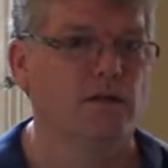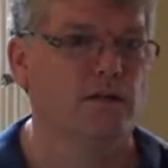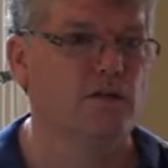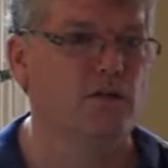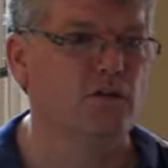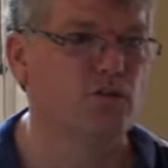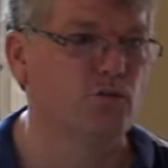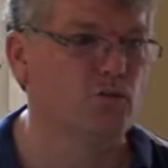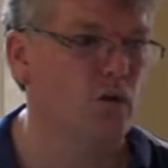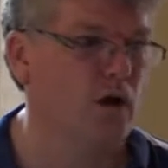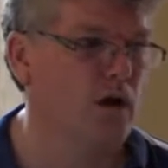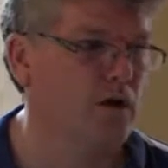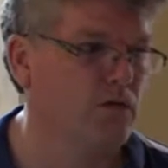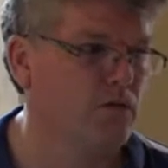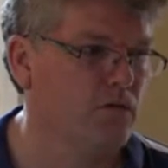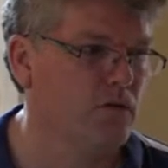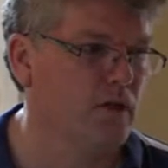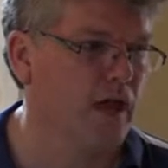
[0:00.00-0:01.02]
this
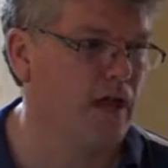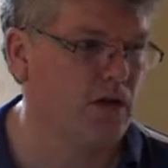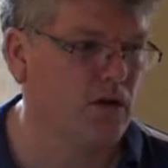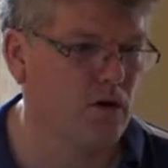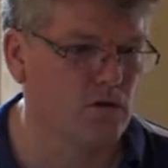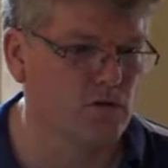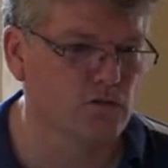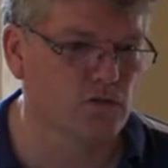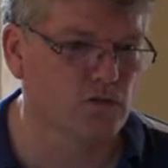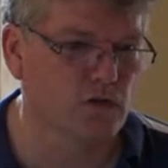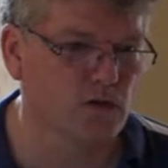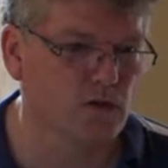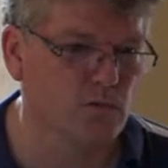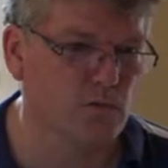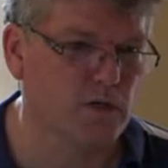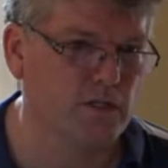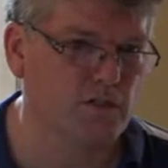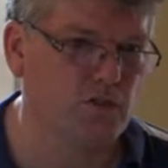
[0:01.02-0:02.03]
was a culture
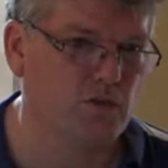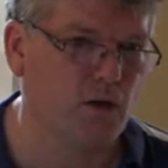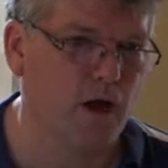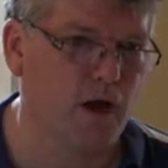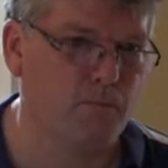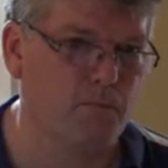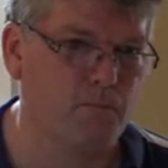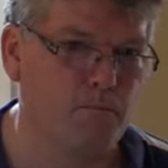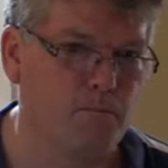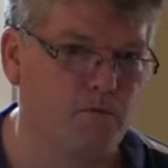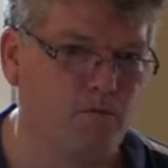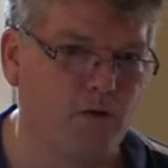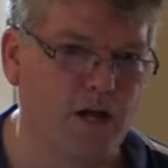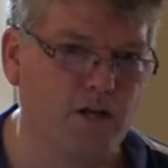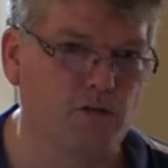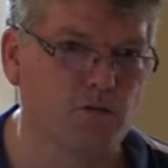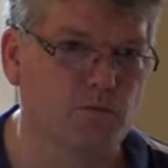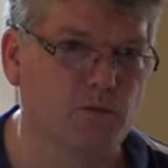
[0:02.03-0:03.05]
in which
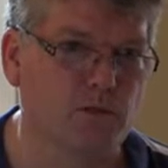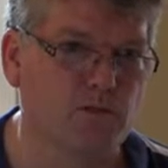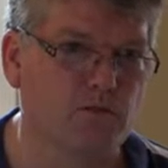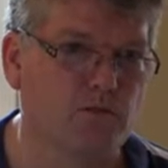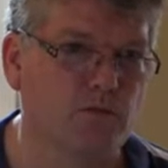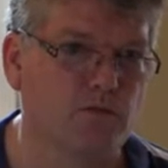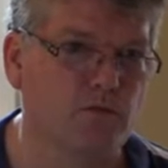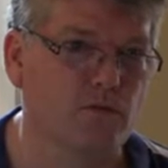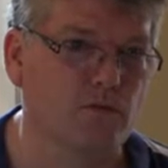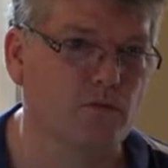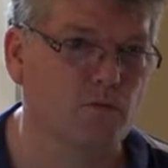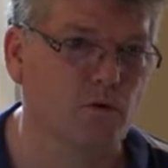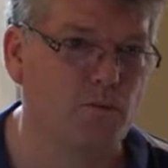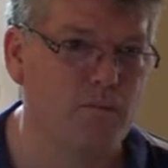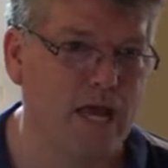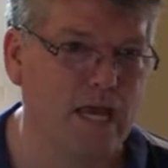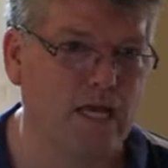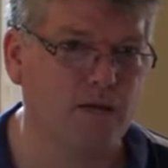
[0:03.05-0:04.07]
arrangements
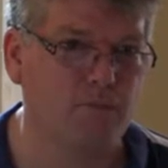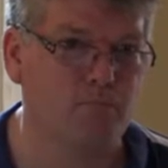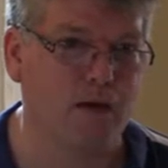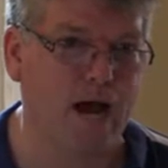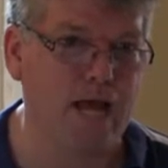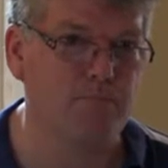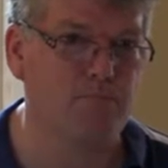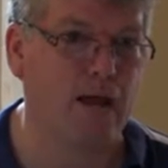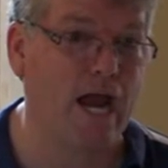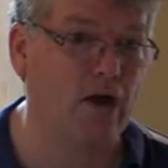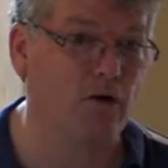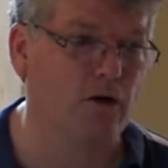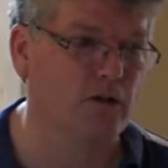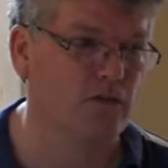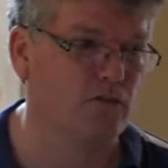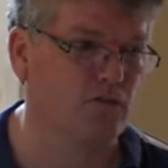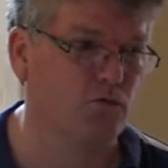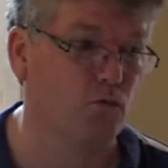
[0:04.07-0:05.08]
were made by
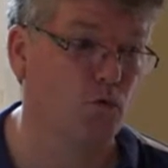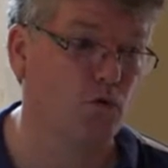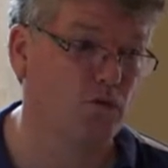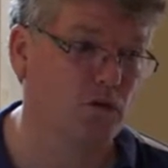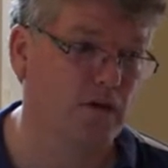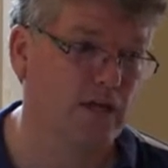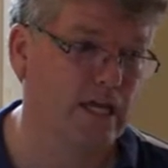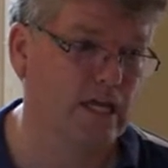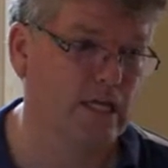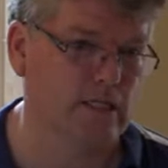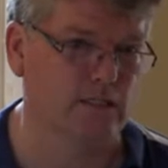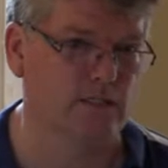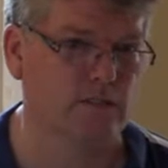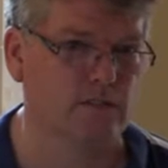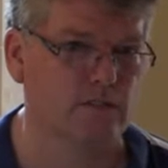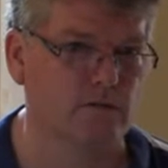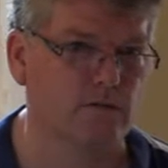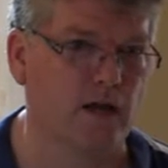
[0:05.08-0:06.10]
parents for their
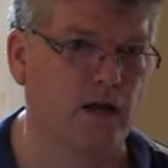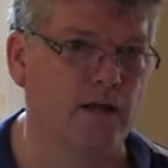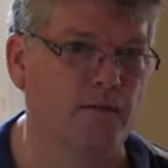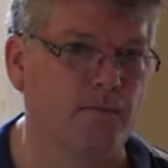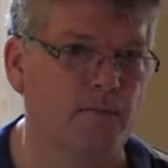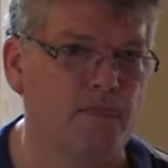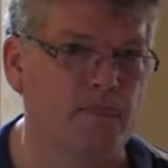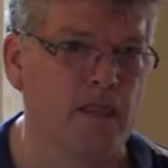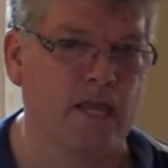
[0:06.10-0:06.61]
kids, right?